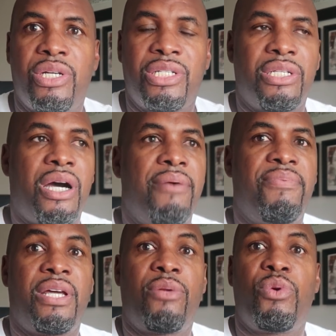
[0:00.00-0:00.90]
we're
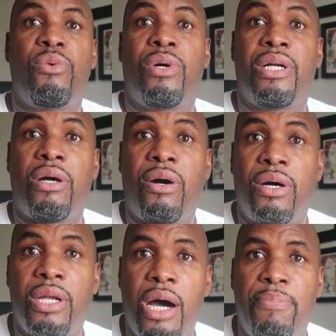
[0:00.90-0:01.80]
starving and we want
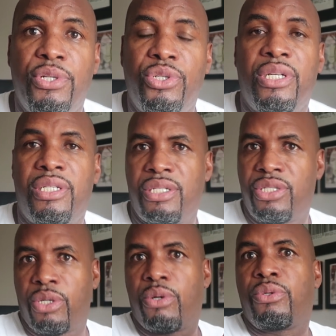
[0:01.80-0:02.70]
all
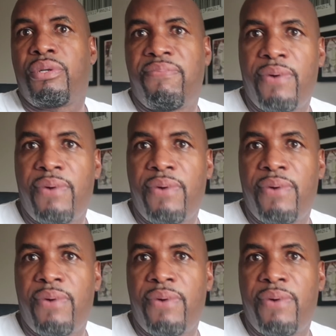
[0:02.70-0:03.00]
opportunities to go to